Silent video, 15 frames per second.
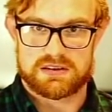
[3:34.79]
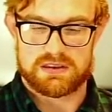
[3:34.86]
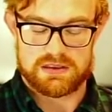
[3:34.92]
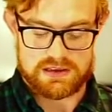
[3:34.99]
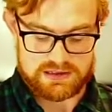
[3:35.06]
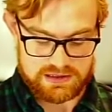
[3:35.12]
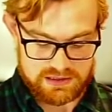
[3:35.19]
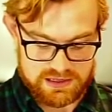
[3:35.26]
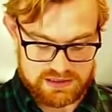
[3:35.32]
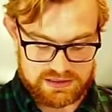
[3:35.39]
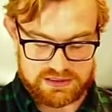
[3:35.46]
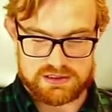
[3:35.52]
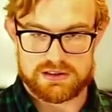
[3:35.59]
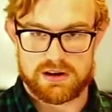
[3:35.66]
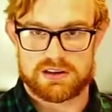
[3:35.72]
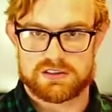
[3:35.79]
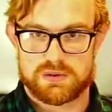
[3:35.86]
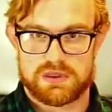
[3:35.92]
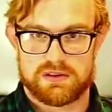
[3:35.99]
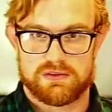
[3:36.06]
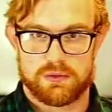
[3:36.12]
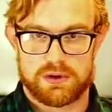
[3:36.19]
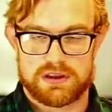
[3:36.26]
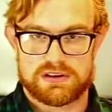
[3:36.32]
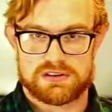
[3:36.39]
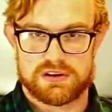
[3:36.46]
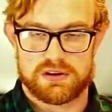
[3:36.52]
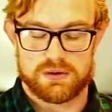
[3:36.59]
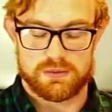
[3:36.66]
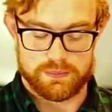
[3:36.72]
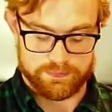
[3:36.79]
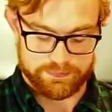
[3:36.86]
This list starts with 42.